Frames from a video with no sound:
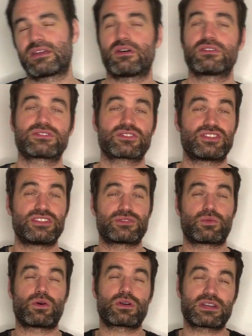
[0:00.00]
and also
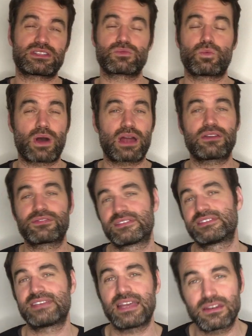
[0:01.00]
Shizuoka is one of
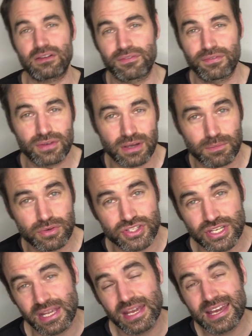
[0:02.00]
the center of
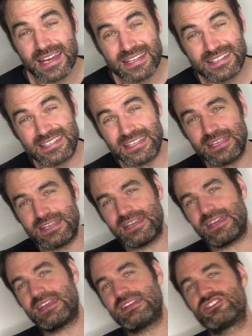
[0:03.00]
Fukamushi tea
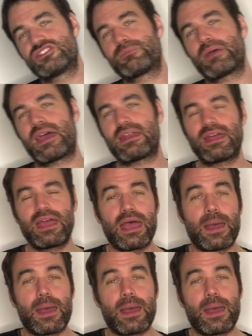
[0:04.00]
in Japan.